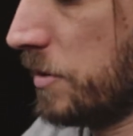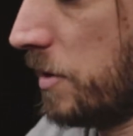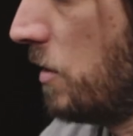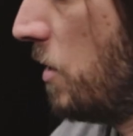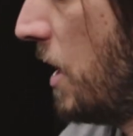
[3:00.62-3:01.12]

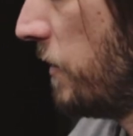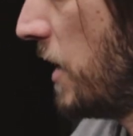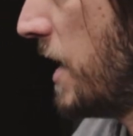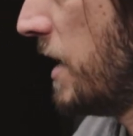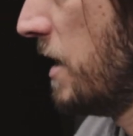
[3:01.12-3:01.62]
So I've
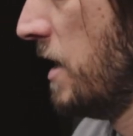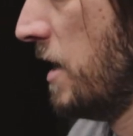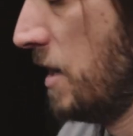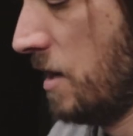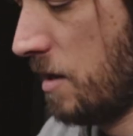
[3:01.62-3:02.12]
got
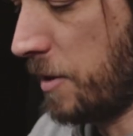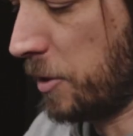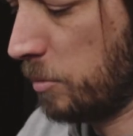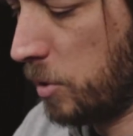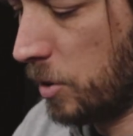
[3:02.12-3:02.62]

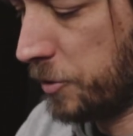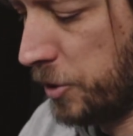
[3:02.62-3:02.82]
Thunderbolt